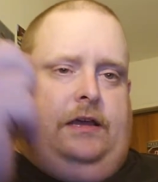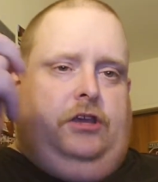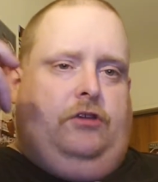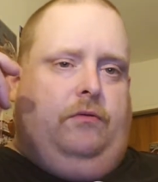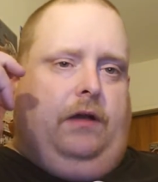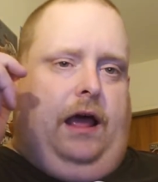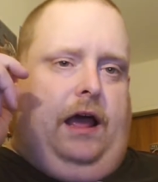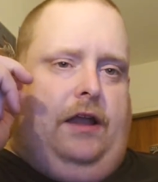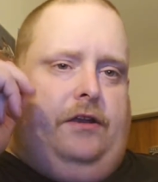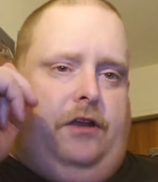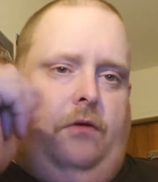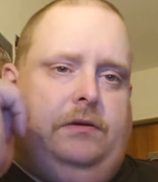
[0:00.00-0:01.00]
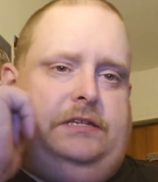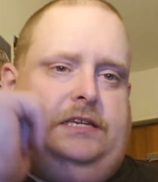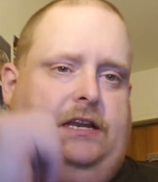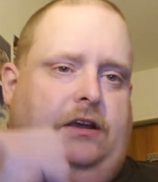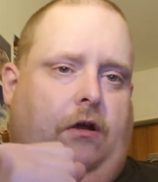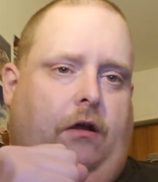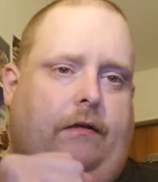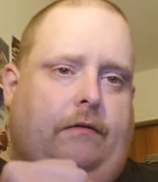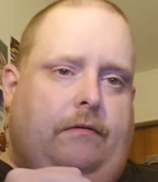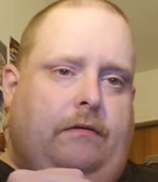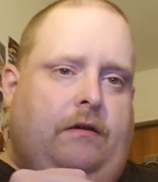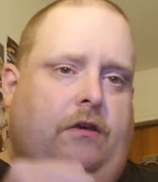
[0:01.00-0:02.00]
You rely on Noah's Syndergaard.
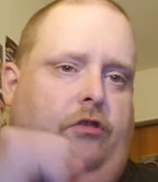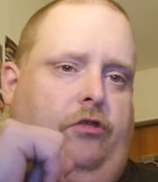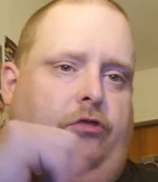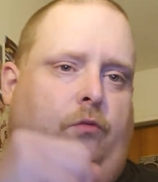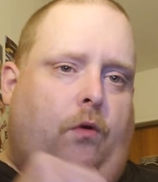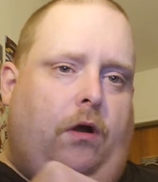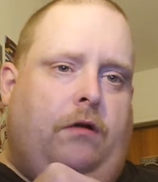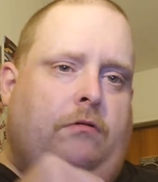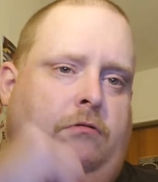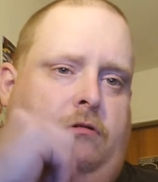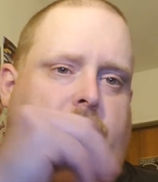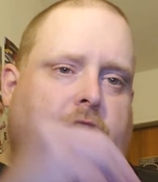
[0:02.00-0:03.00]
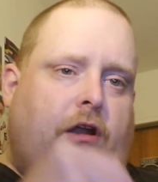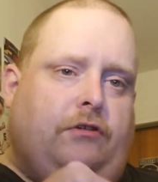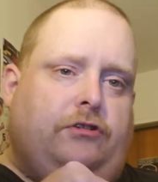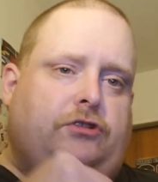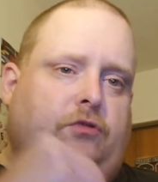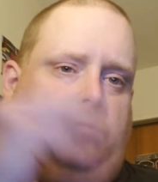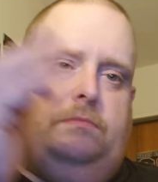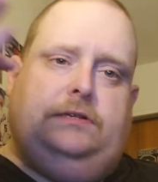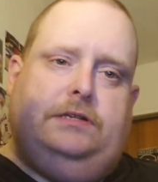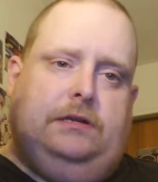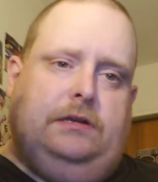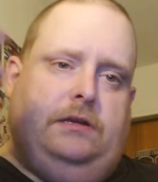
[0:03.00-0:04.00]
Thor,
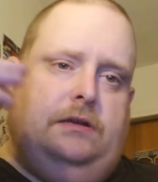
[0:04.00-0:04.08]
thunderstorms,